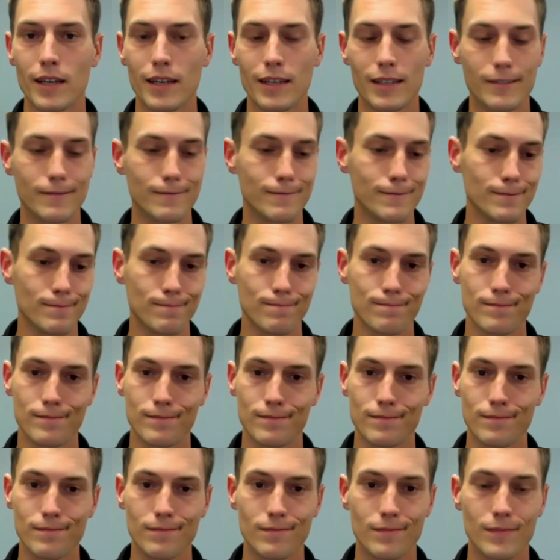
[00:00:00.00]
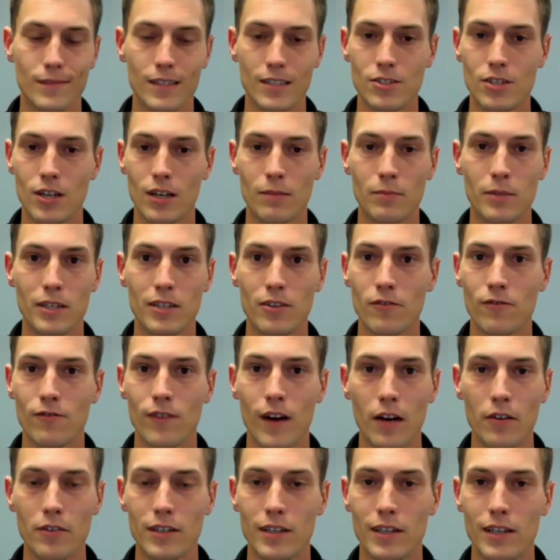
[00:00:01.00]
And the gentleman who
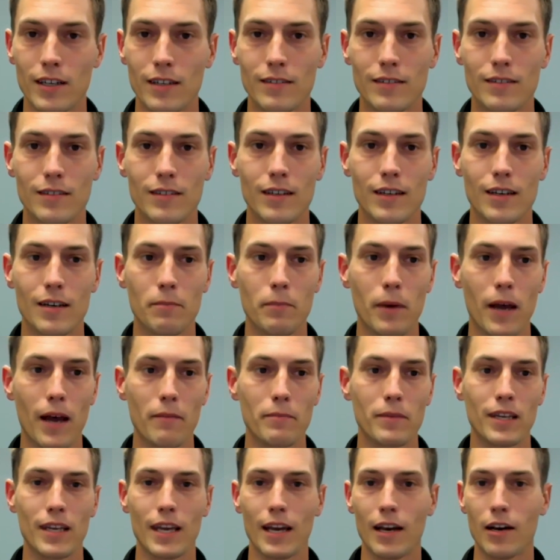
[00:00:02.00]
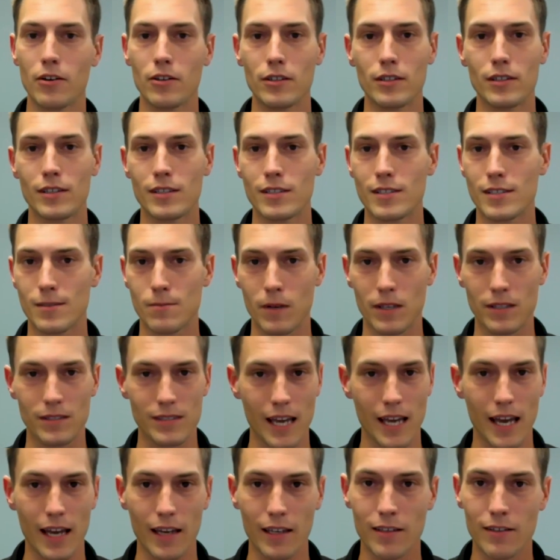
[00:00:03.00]
founded it, Pat McGowan, is
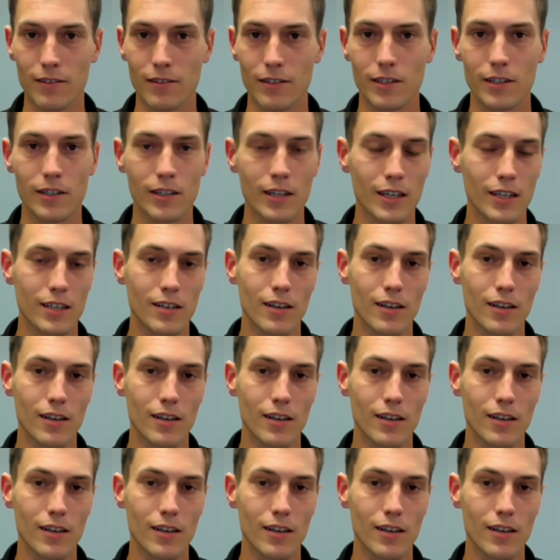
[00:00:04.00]
spectacular.